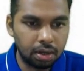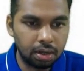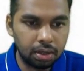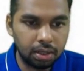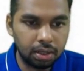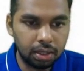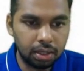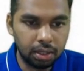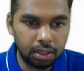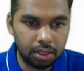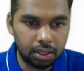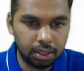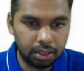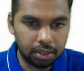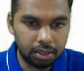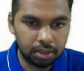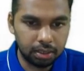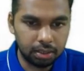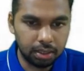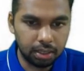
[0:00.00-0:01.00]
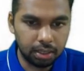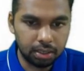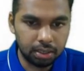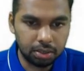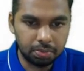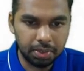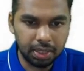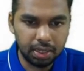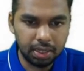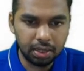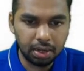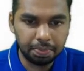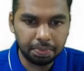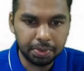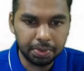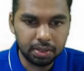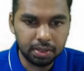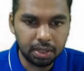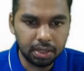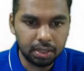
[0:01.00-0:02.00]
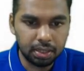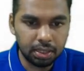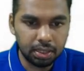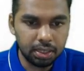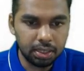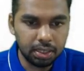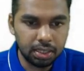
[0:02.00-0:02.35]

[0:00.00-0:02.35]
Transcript: here that is being represented